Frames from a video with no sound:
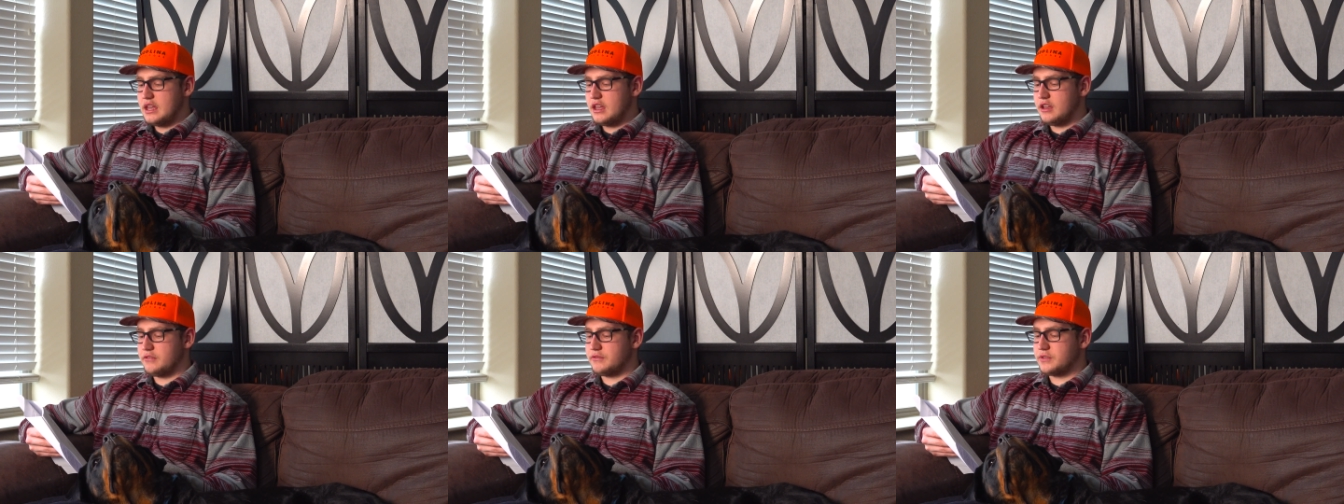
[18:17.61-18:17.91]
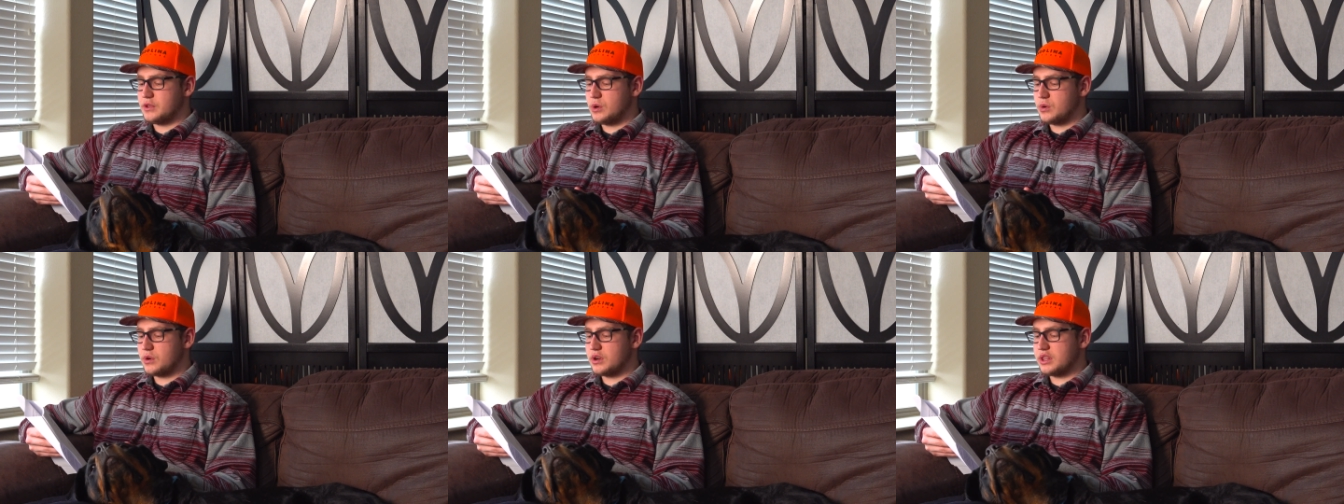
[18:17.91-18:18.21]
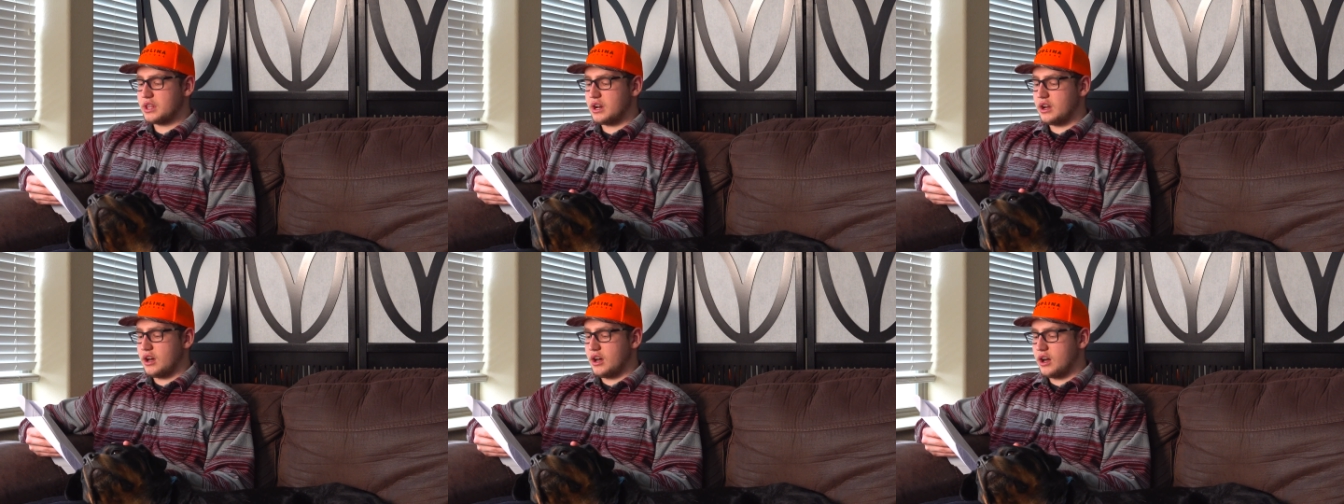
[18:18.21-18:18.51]
If
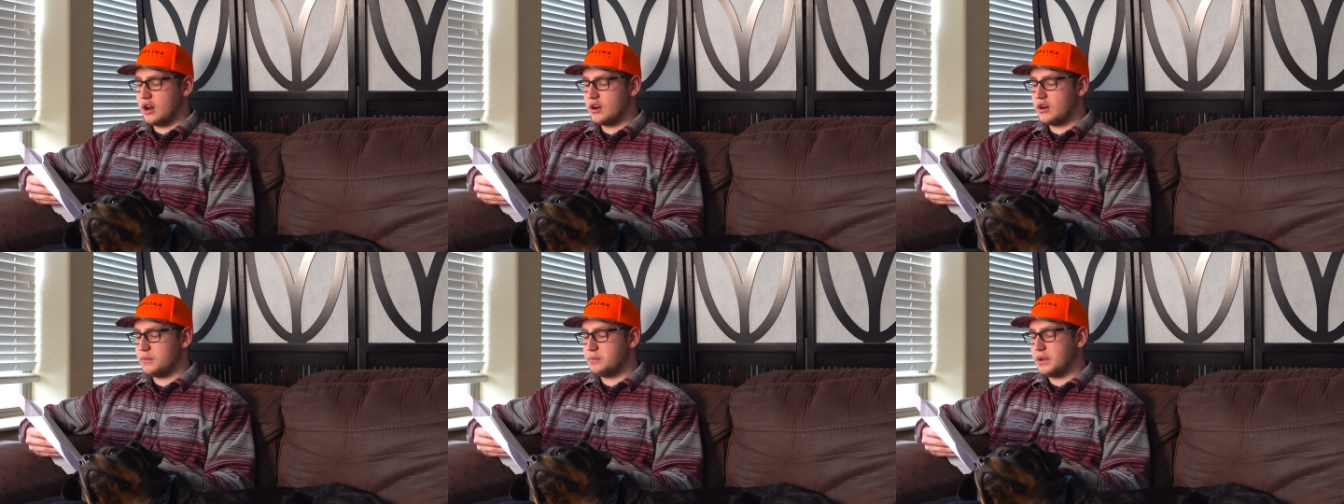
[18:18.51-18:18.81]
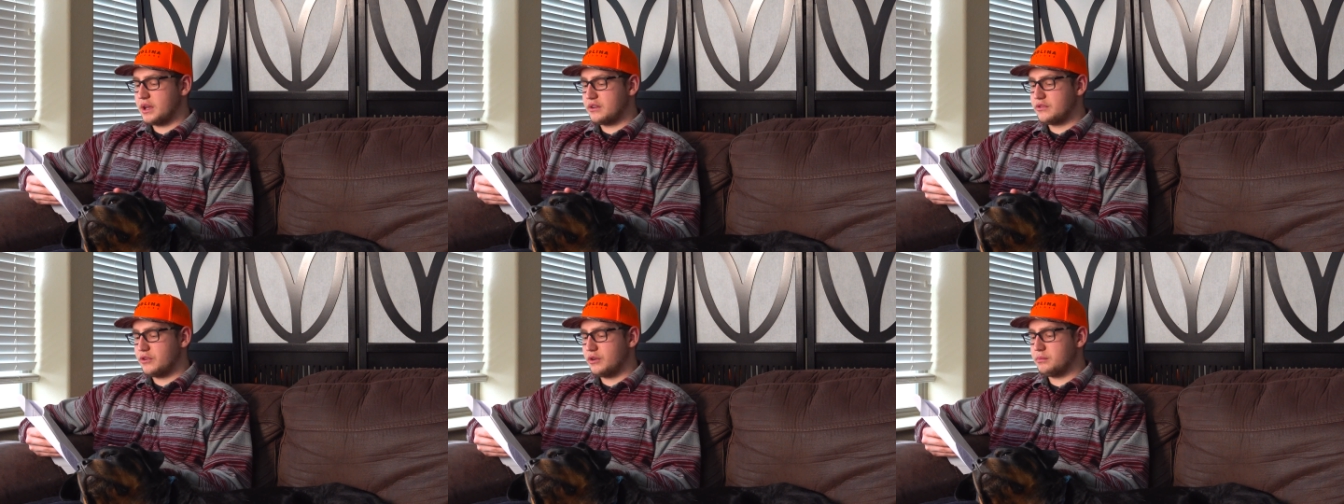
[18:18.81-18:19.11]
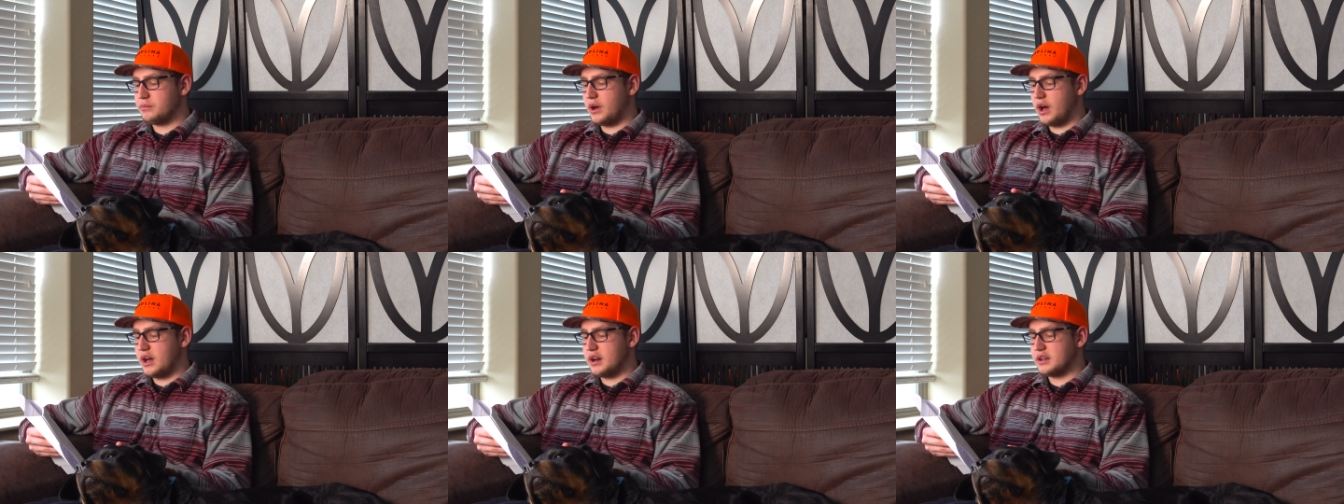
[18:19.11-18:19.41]
fewer than 100
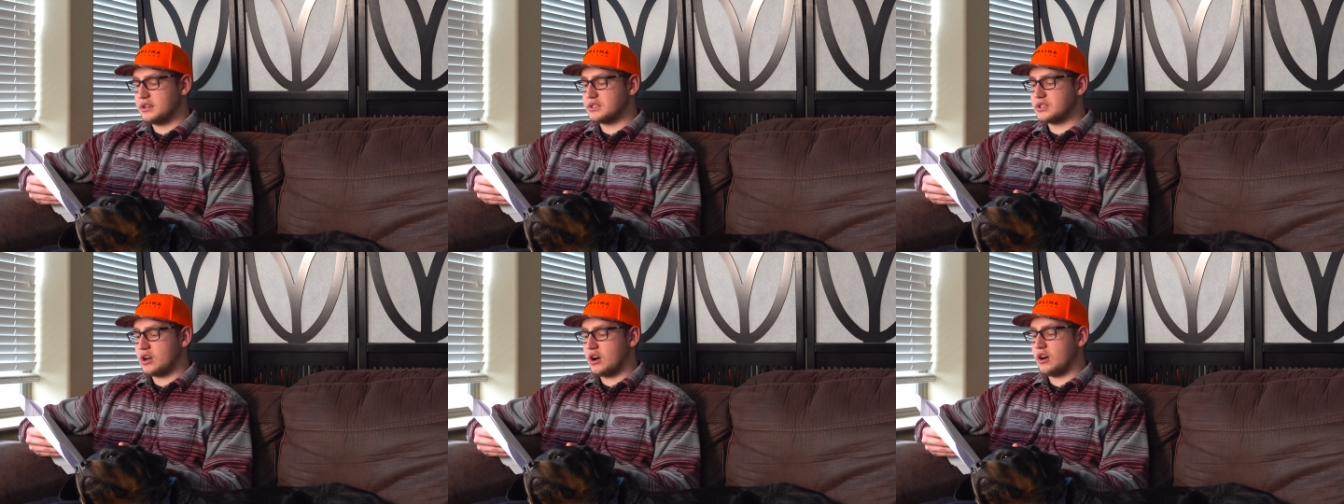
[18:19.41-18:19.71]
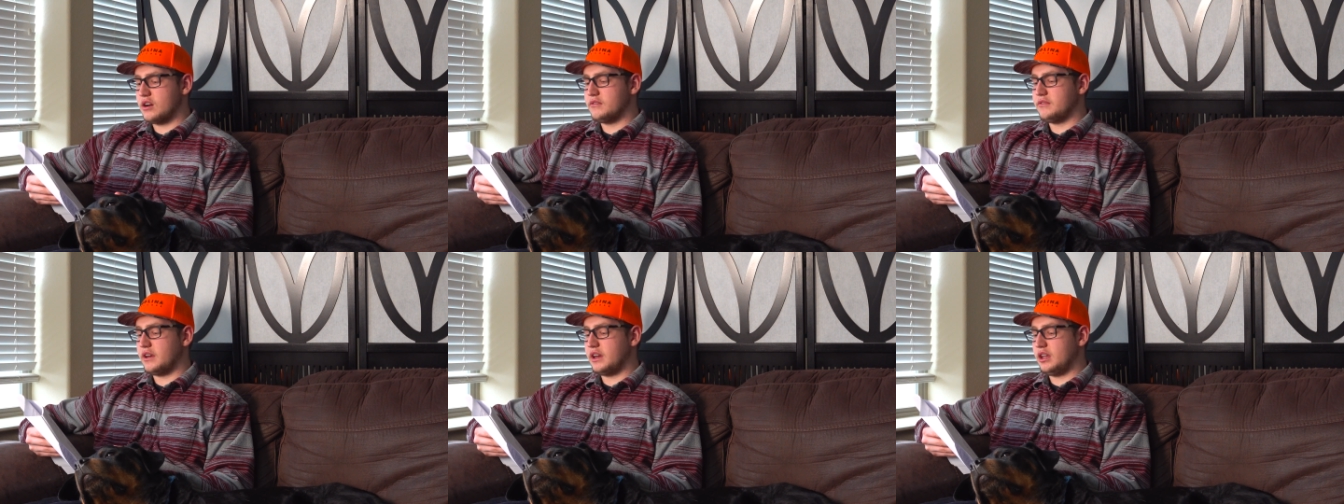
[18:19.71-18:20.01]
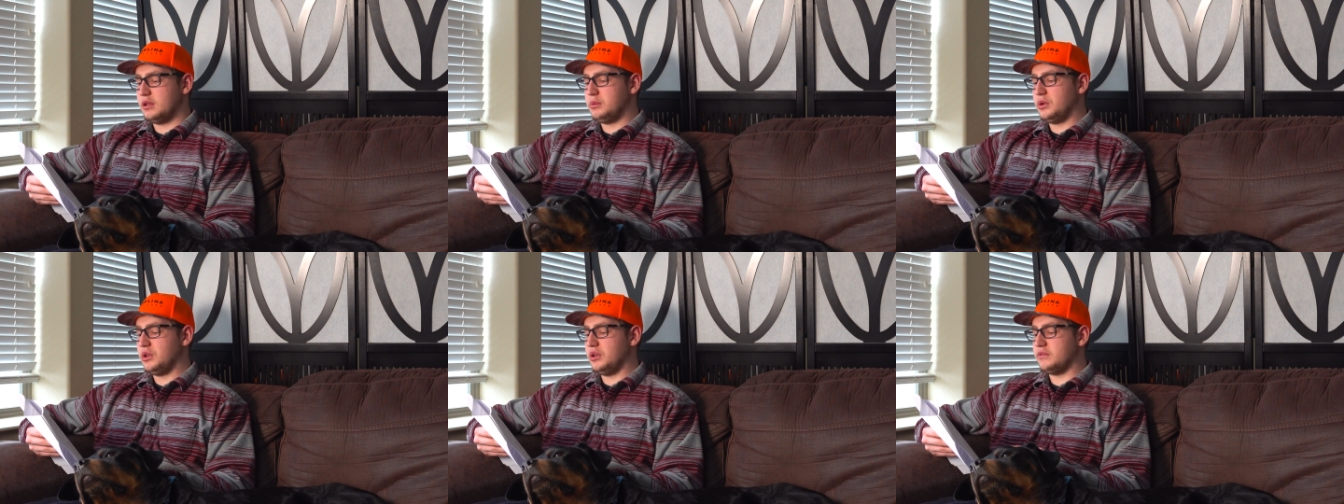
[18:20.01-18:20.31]
Bigfoot bodies are
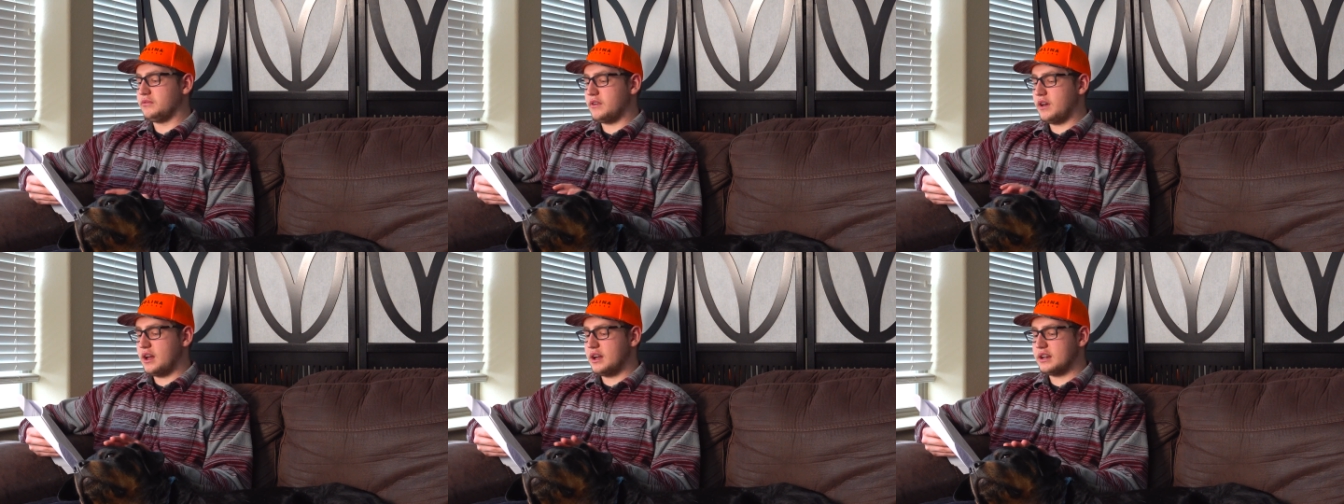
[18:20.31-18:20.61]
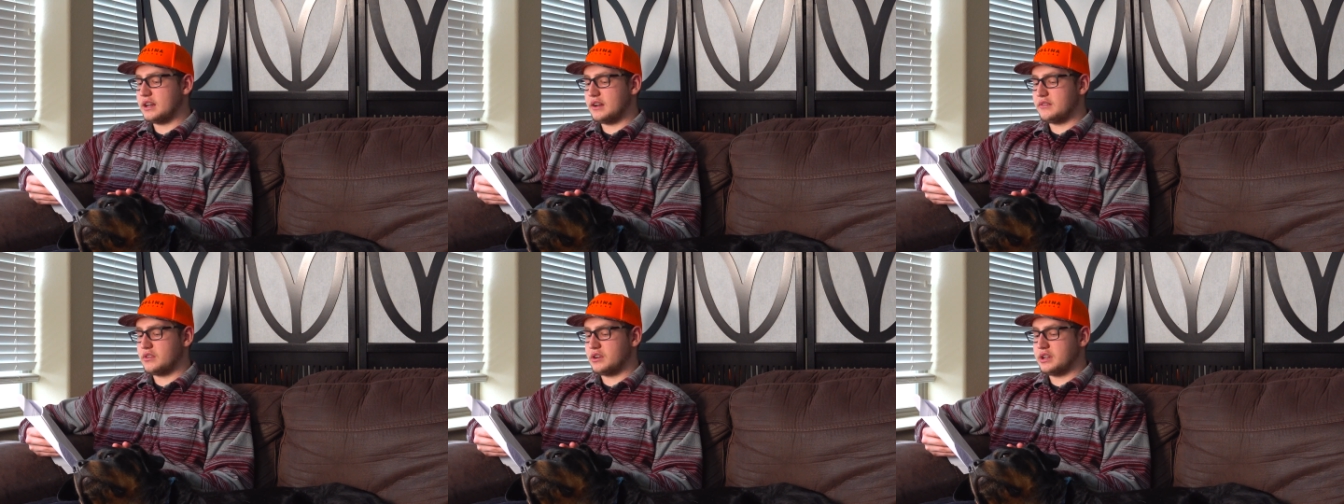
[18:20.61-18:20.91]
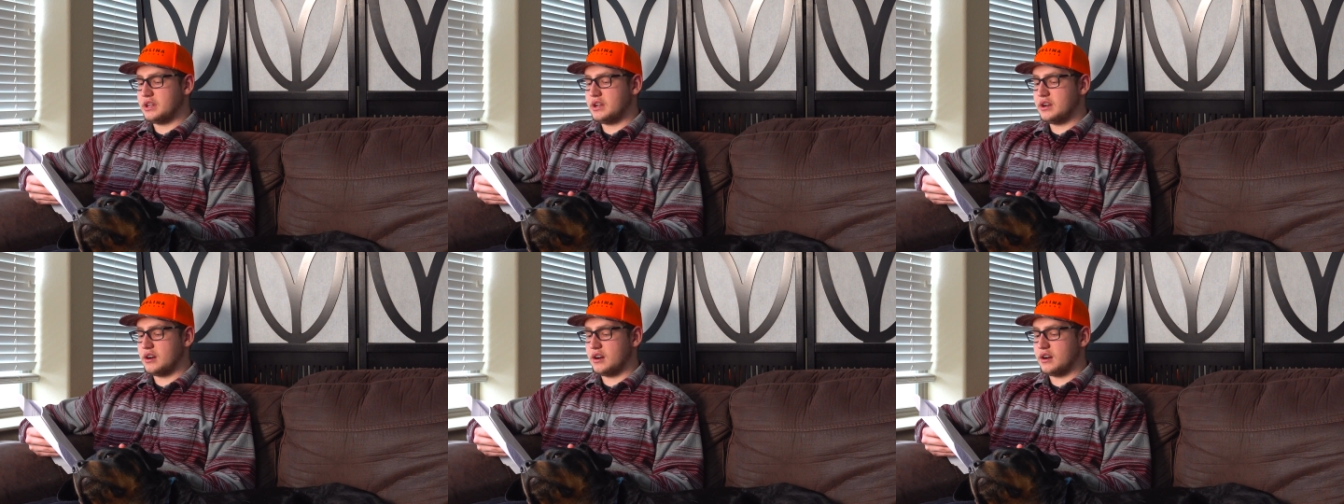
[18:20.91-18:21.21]
available to find
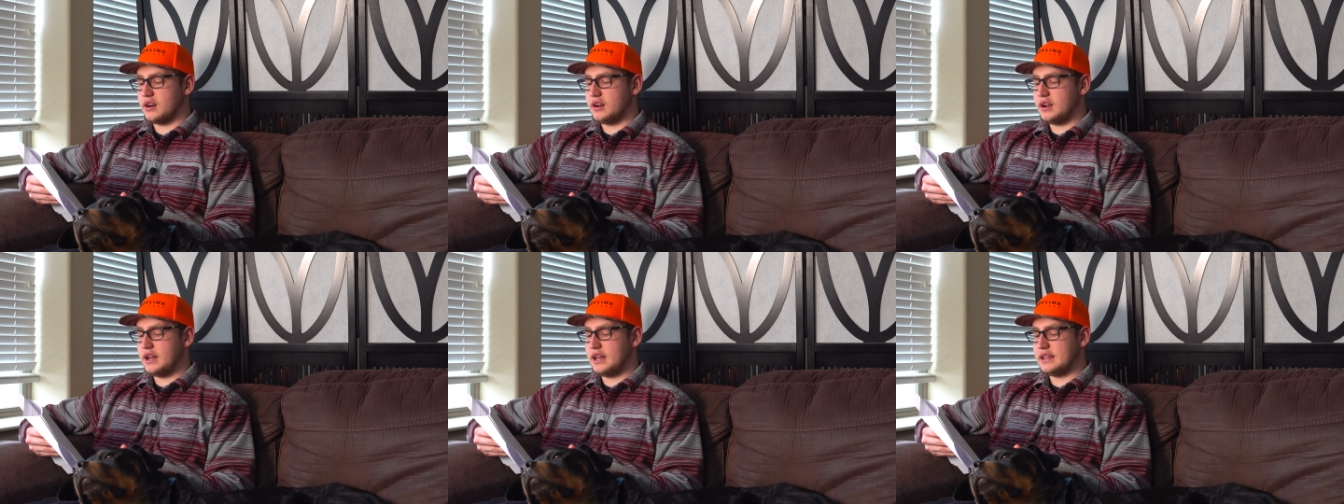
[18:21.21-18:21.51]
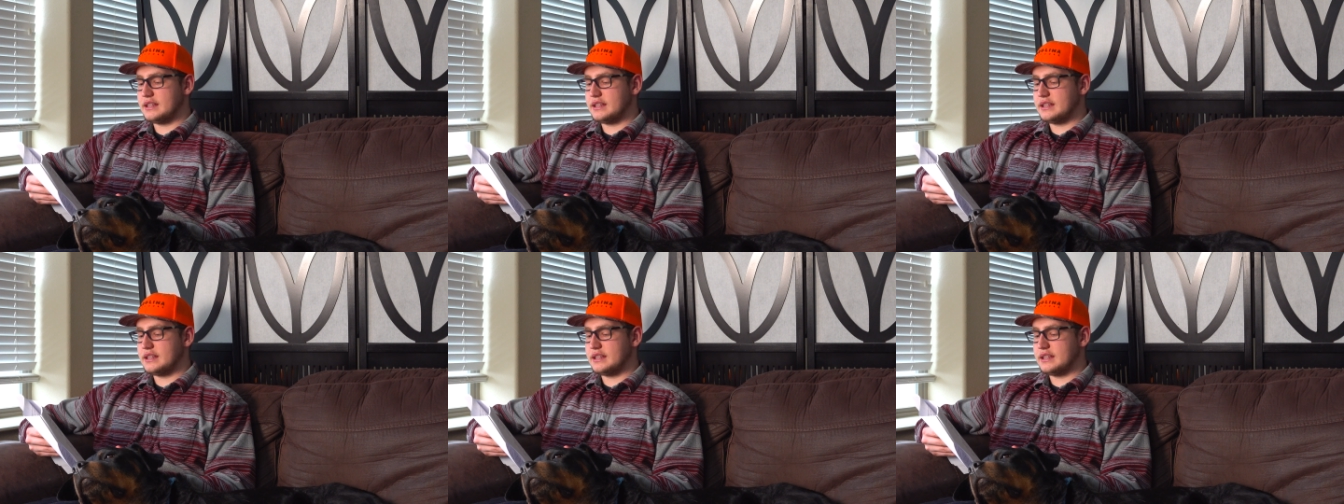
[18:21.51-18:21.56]
every year,